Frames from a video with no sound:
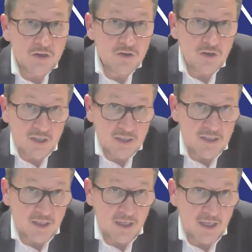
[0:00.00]
an
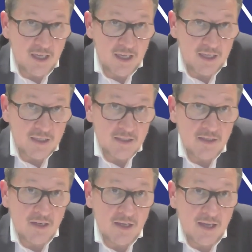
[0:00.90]
interesting
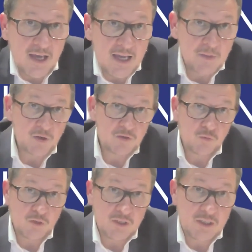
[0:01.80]
case A, because
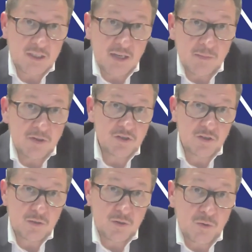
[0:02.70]
of what it
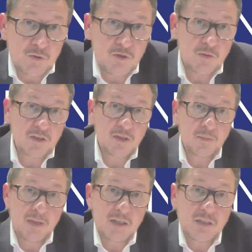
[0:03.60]
establishes, but also because
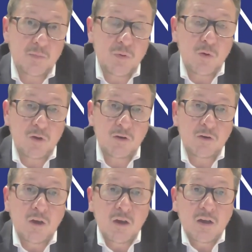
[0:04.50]
it makes the
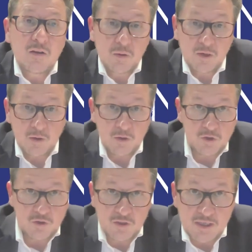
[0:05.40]
point that you don't
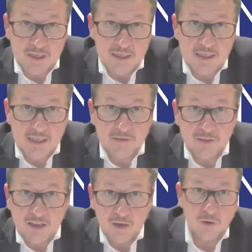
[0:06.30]
just
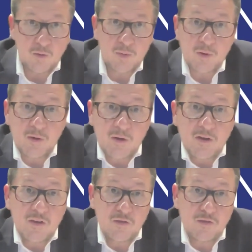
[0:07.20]
divvy up
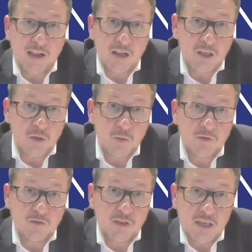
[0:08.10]
the value
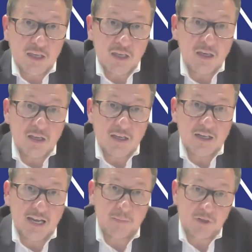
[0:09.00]
of the
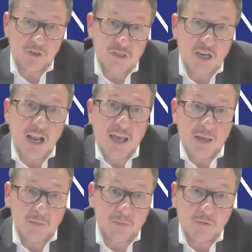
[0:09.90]
damages
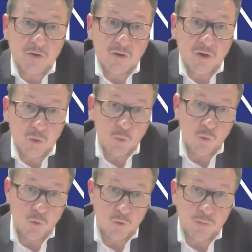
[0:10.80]
claimed and
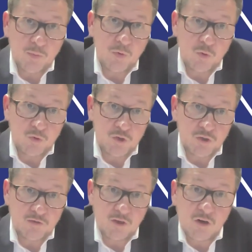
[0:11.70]
award the
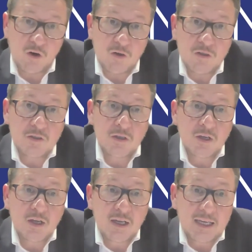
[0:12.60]
proportion of the costs.
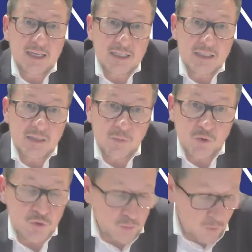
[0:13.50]
It's a
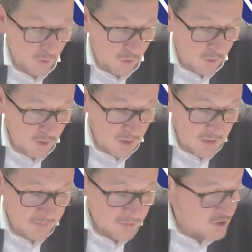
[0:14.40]
much more
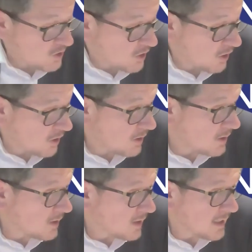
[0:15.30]
subtle
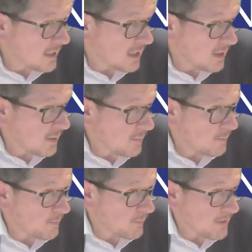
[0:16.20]

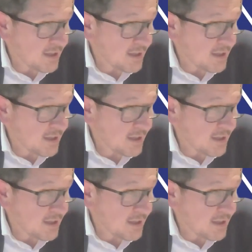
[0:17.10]
and